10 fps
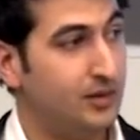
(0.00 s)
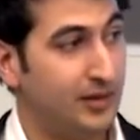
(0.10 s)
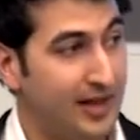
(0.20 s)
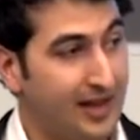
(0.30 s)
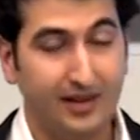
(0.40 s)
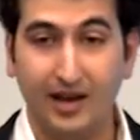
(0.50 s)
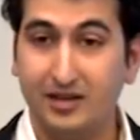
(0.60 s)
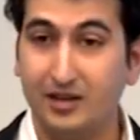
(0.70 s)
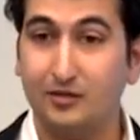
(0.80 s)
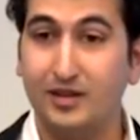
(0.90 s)
But then, at
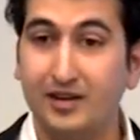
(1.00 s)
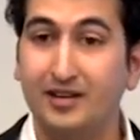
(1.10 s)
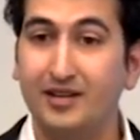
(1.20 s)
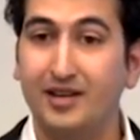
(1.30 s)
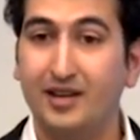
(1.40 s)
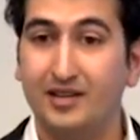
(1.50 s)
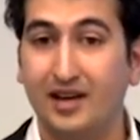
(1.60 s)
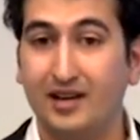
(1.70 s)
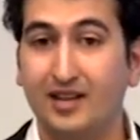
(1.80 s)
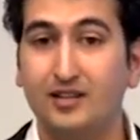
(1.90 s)
the end of the year,
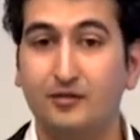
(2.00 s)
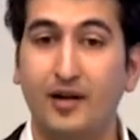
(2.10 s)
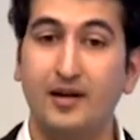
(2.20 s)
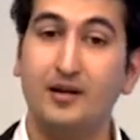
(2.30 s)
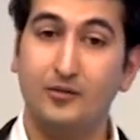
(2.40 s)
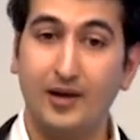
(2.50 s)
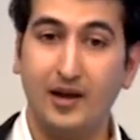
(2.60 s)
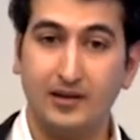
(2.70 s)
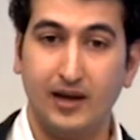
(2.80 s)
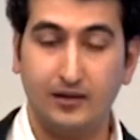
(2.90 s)
the classifier
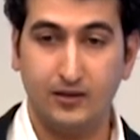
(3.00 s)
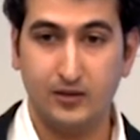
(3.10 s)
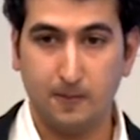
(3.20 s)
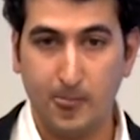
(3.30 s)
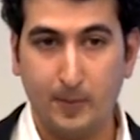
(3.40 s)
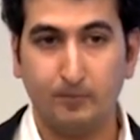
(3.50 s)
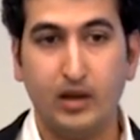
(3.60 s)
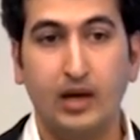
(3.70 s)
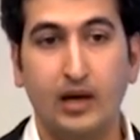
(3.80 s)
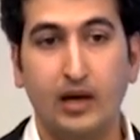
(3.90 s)
recognizes
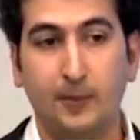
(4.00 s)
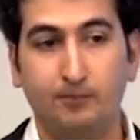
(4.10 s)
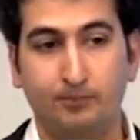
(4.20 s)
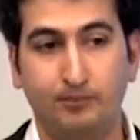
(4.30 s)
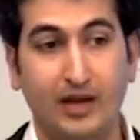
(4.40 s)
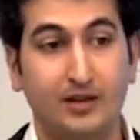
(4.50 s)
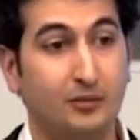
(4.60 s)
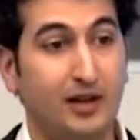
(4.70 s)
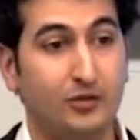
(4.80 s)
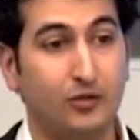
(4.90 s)
a
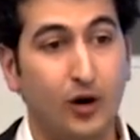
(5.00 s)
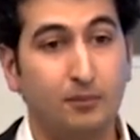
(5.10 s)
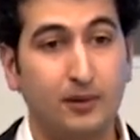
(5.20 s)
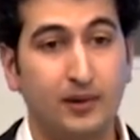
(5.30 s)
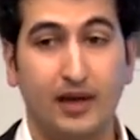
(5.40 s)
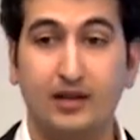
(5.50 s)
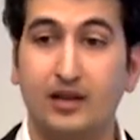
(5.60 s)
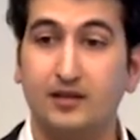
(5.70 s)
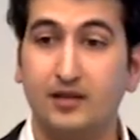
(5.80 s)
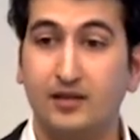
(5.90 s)
tomato crop and
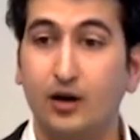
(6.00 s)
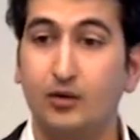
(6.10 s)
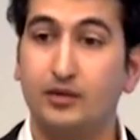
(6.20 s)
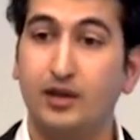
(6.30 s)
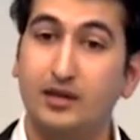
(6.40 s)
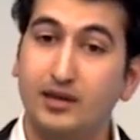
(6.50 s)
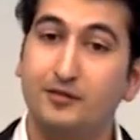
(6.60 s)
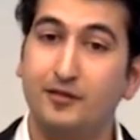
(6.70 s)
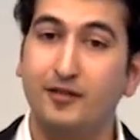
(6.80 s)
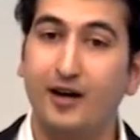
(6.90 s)
lets us know that if
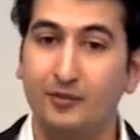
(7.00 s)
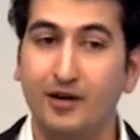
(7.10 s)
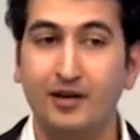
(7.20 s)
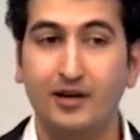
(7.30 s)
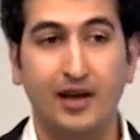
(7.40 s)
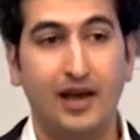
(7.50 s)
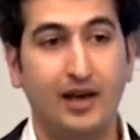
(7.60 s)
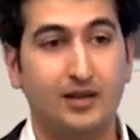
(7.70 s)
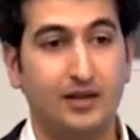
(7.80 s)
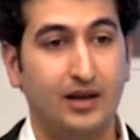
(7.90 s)
a farmer
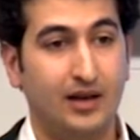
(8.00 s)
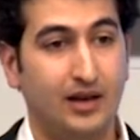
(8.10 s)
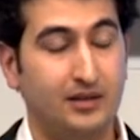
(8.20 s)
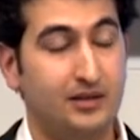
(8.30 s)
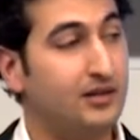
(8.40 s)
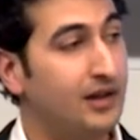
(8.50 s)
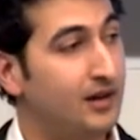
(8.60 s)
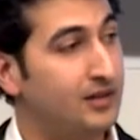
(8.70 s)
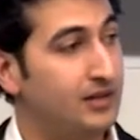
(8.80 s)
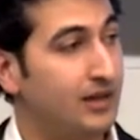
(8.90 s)
had declared